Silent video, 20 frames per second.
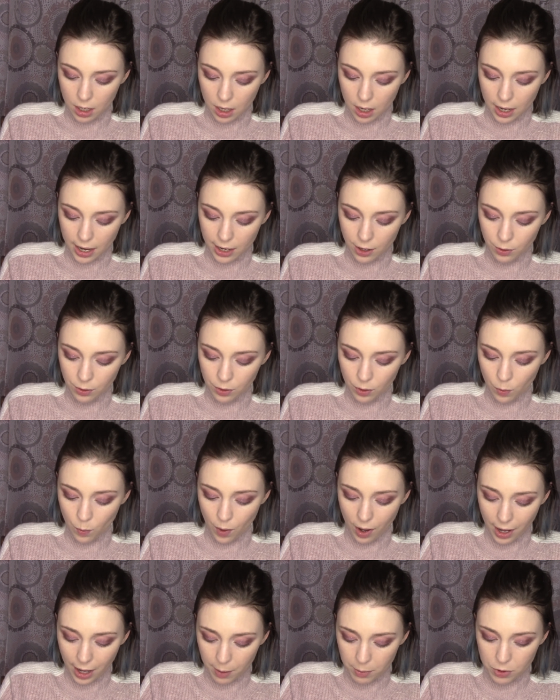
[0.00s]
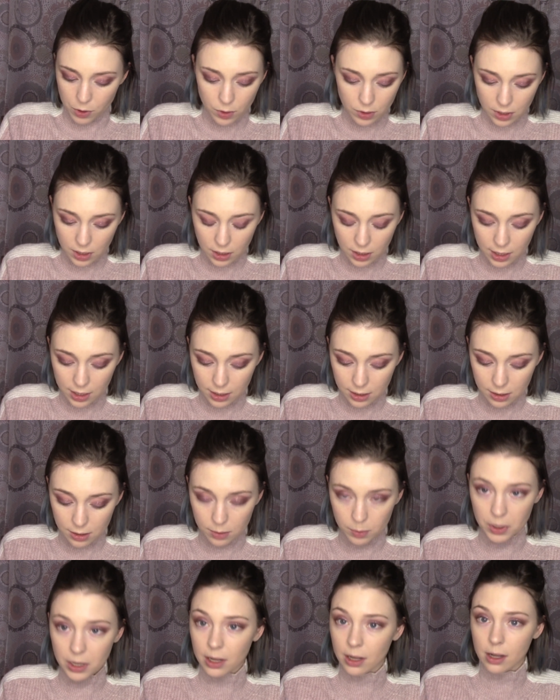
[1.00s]
I don't know why I'm using this
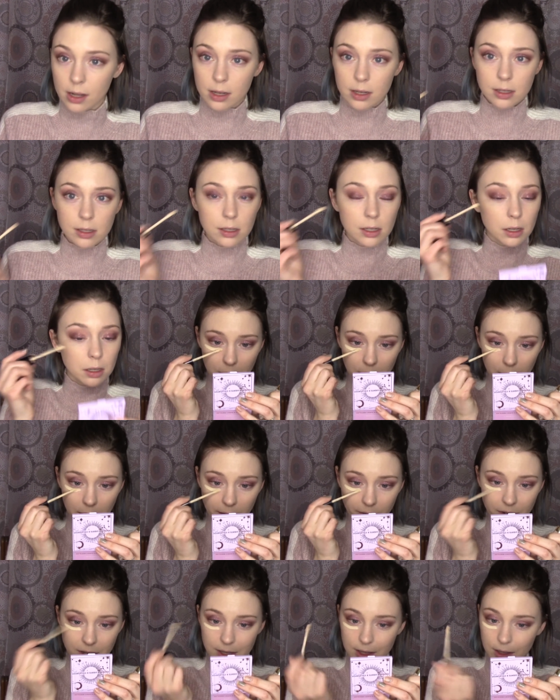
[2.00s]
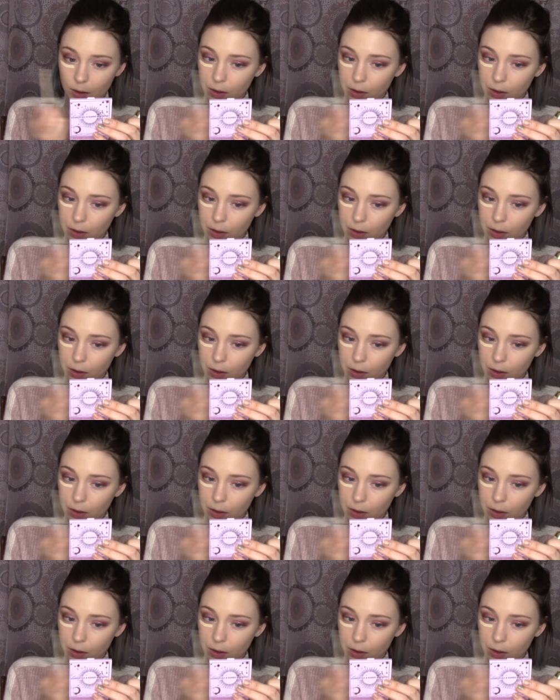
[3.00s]
because every single